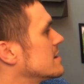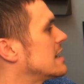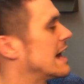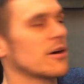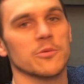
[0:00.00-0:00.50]

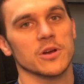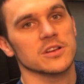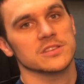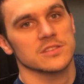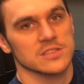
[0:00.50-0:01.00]
how it
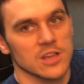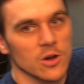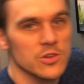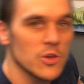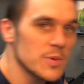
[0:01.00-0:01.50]
works.
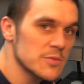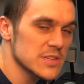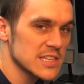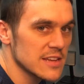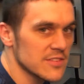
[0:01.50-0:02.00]
So you'll be
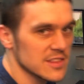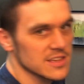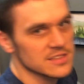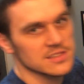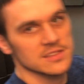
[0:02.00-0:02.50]
receiving
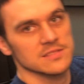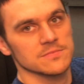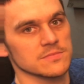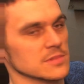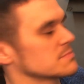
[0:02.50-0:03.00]
this
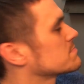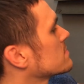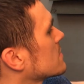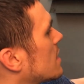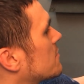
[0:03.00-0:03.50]

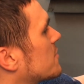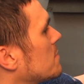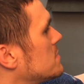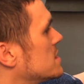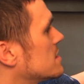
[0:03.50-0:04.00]

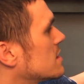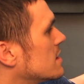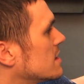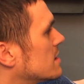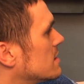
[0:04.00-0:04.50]
from me.
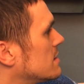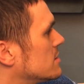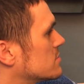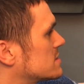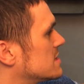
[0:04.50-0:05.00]

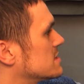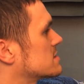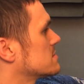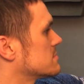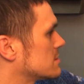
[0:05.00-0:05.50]
You'll see
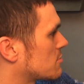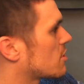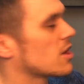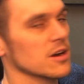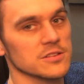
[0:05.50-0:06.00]
these little
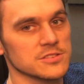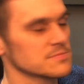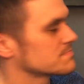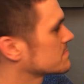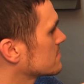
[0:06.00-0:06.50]
cards,
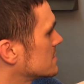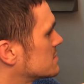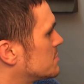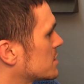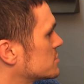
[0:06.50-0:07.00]

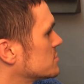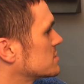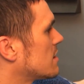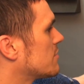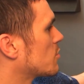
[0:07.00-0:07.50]
these pictures
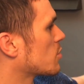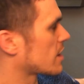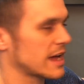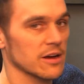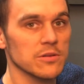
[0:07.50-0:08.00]
of the
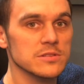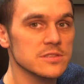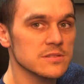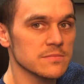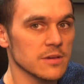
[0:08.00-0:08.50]

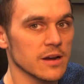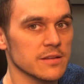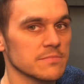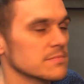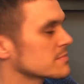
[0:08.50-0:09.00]
workouts, all
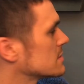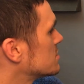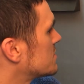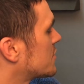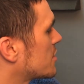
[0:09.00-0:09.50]
right?
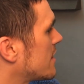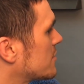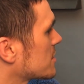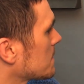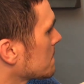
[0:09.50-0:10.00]
Little
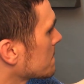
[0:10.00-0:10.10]
infographic.